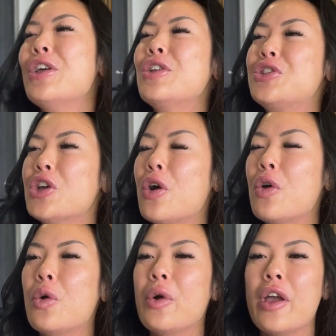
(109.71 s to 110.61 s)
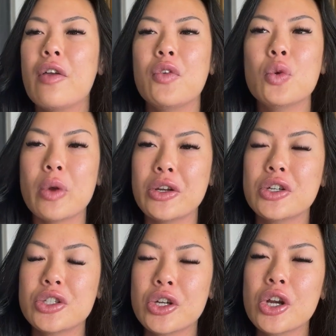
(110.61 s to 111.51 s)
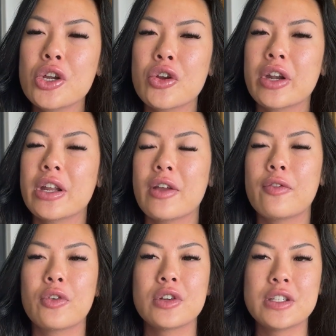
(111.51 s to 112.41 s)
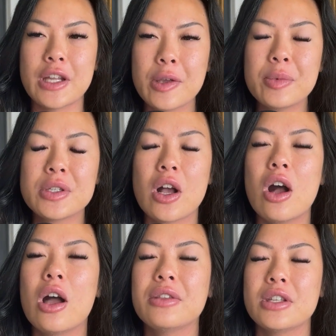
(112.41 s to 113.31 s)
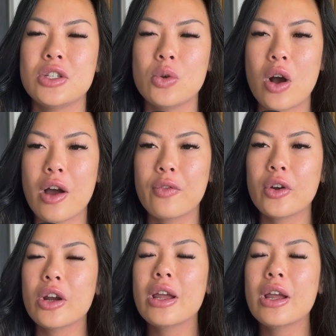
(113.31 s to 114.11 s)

So if you register, you're going to get first dibs on this new offer,